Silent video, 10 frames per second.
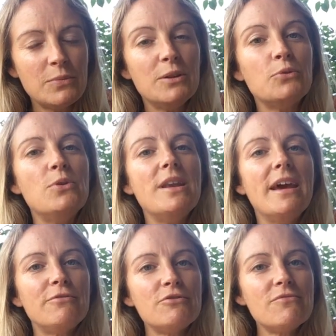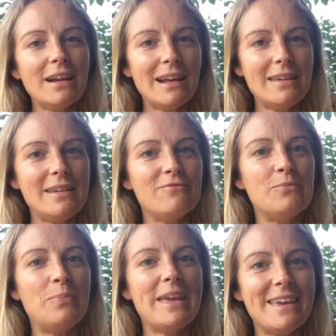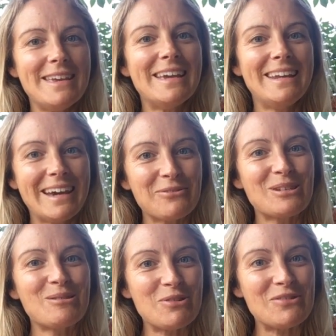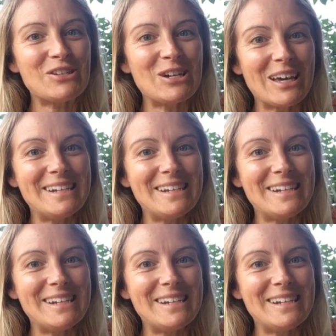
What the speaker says: we will never really be in our spiritual